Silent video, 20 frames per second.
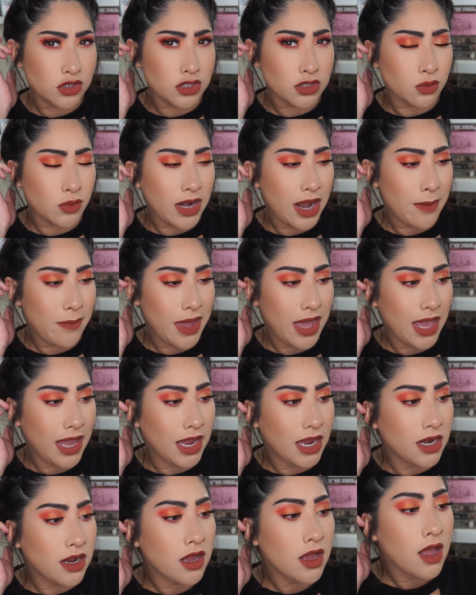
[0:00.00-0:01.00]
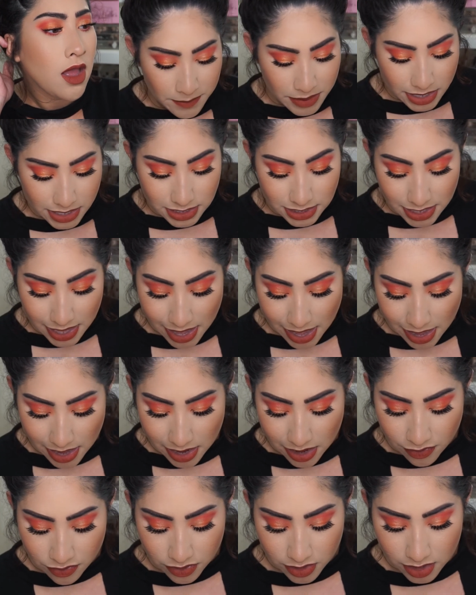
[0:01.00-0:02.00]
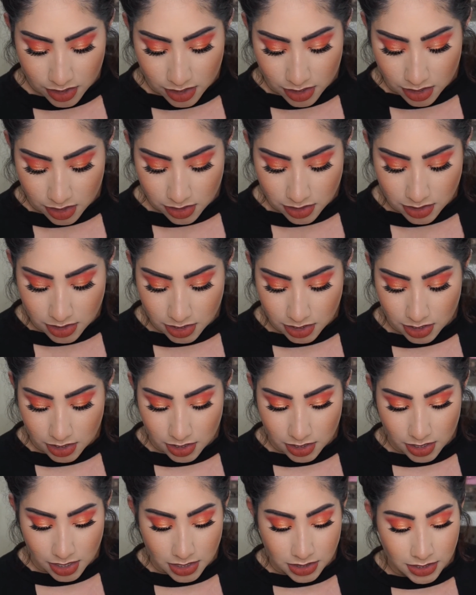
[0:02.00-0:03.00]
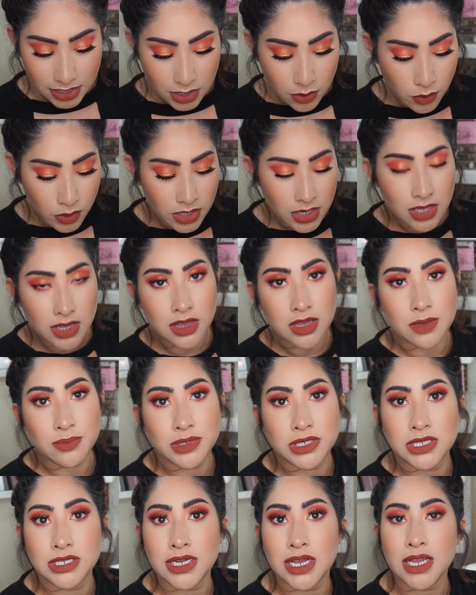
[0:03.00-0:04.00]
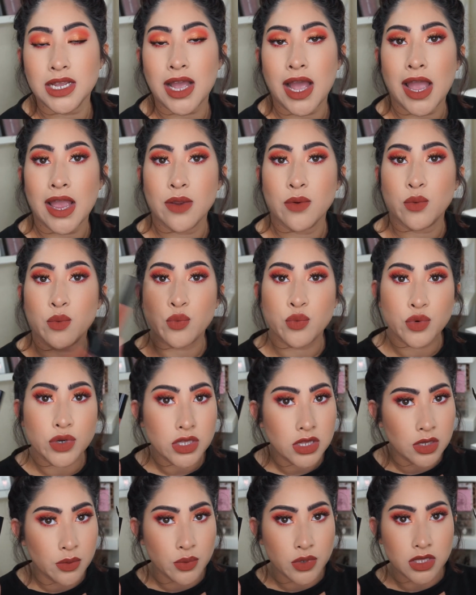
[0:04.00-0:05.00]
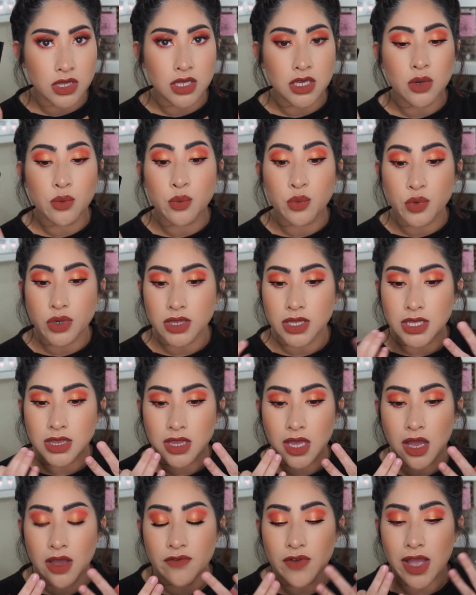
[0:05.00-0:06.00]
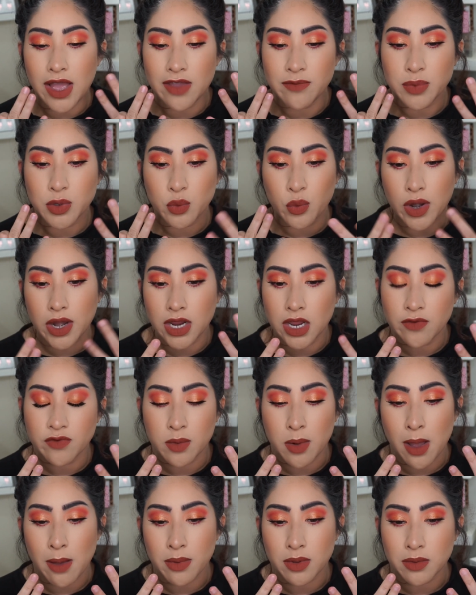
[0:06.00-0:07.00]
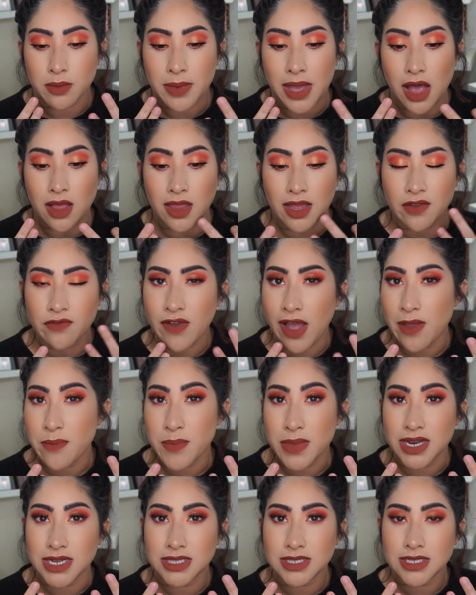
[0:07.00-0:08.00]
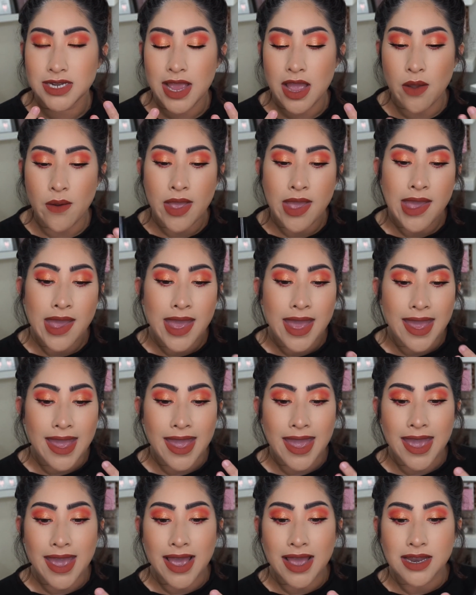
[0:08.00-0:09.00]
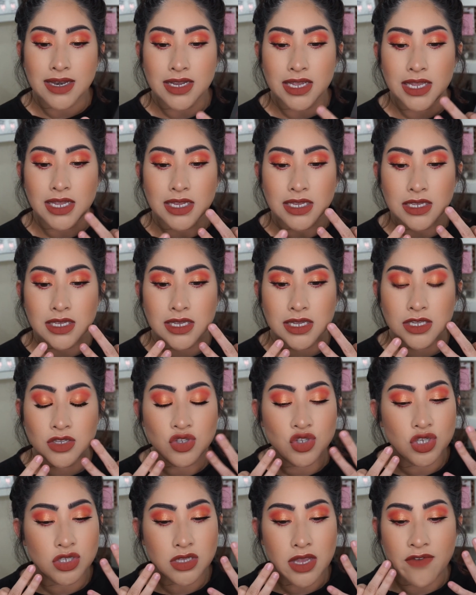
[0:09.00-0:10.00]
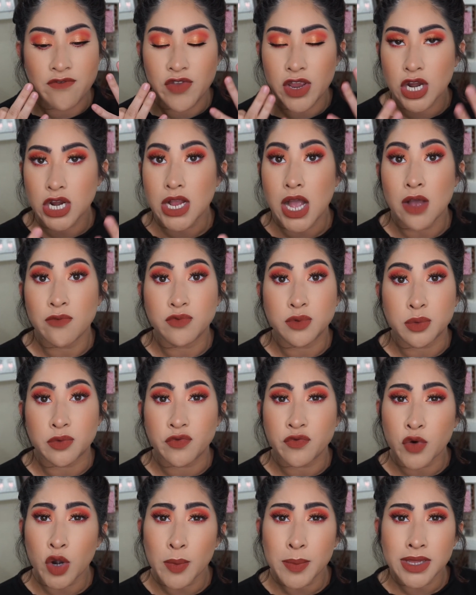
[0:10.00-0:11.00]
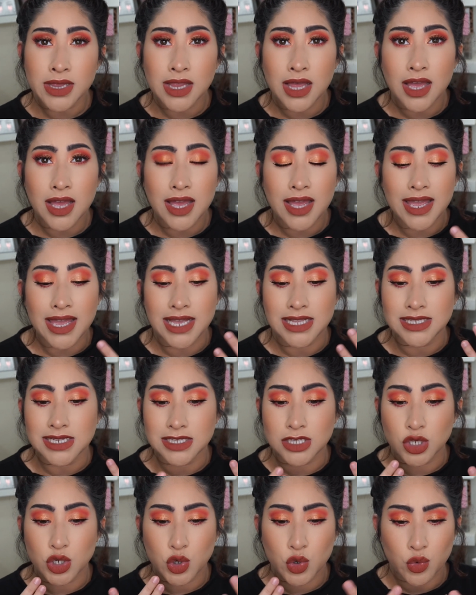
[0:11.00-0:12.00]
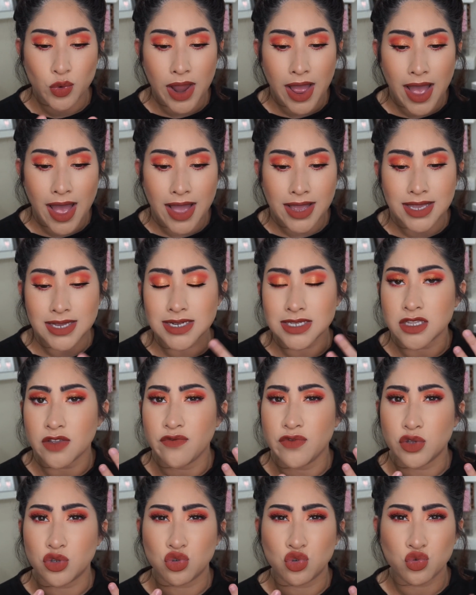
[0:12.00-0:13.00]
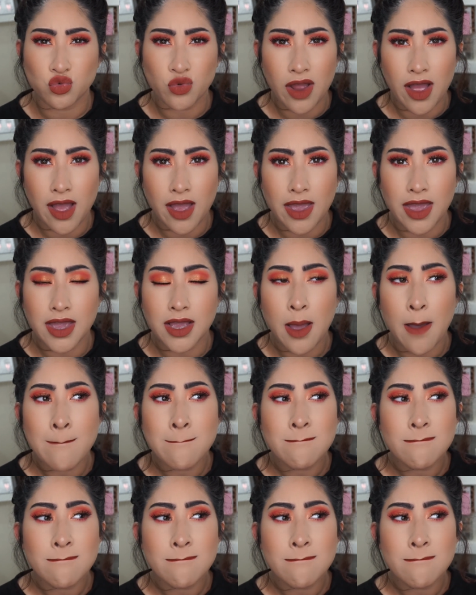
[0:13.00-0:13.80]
is what I paid. But yeah, and then the liquid lipstick I really love. I've been wearing it for probably about like 5 minutes now, and it is just a very comfortable formula. It doesn't crack, it doesn't feel drying.